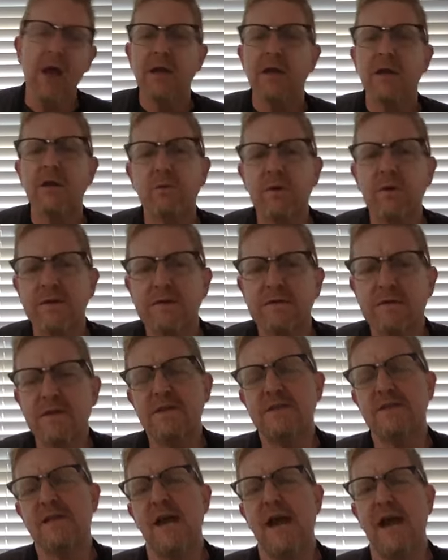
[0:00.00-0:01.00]
Now, one of the
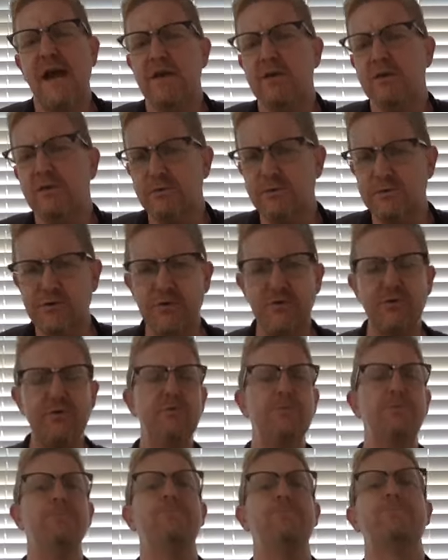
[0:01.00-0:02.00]
things I had you
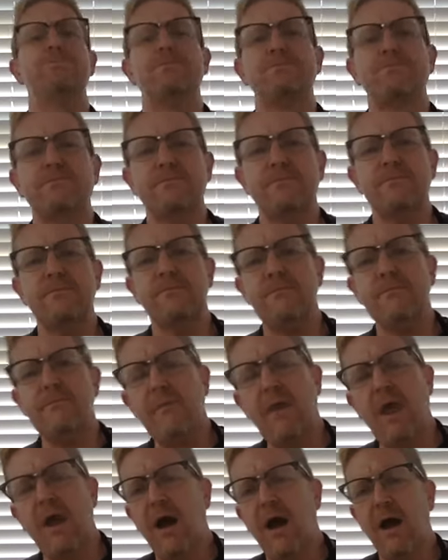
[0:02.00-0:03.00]
do
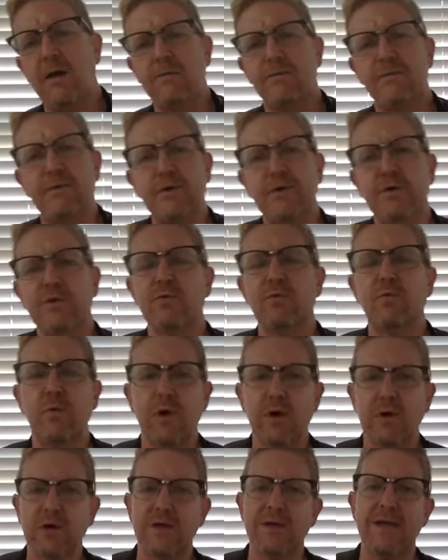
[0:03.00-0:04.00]
uh, for your
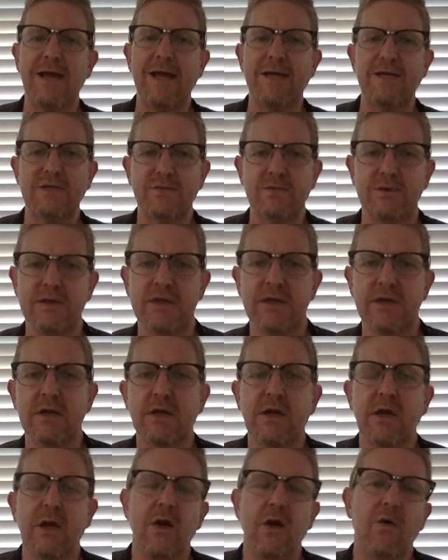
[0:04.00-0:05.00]
work last week
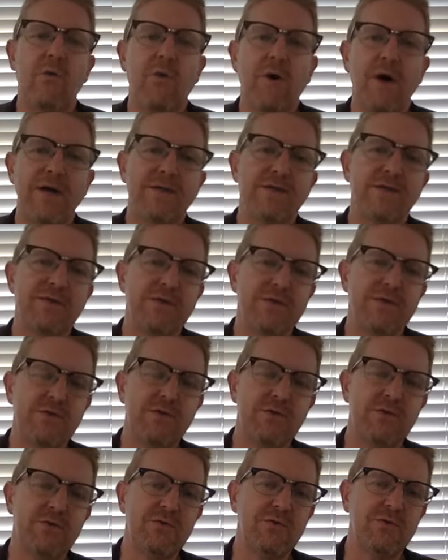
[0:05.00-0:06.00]
was to
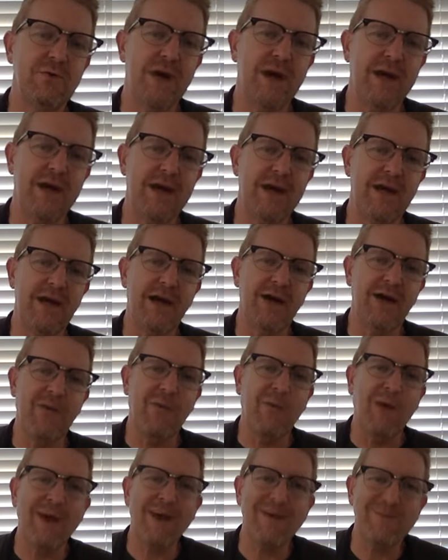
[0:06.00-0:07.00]
do a uh,
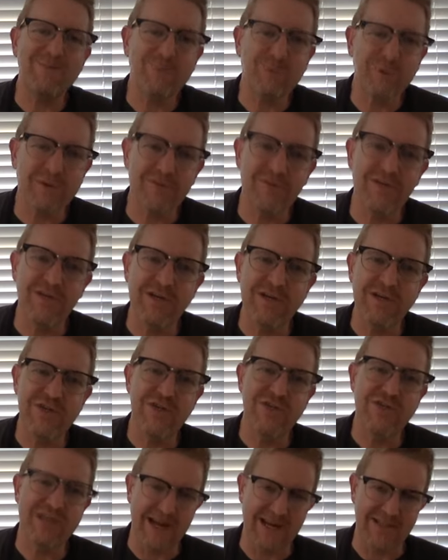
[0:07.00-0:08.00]
white
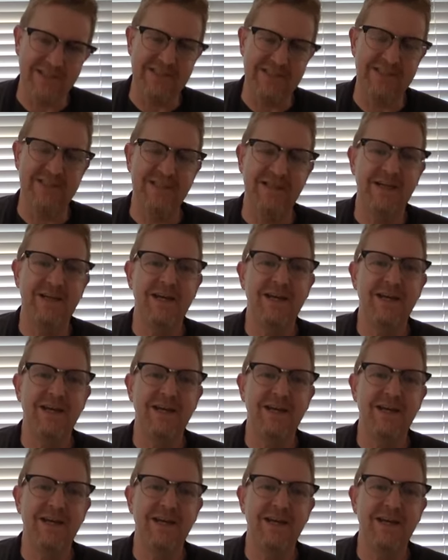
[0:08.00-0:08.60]
privilege test.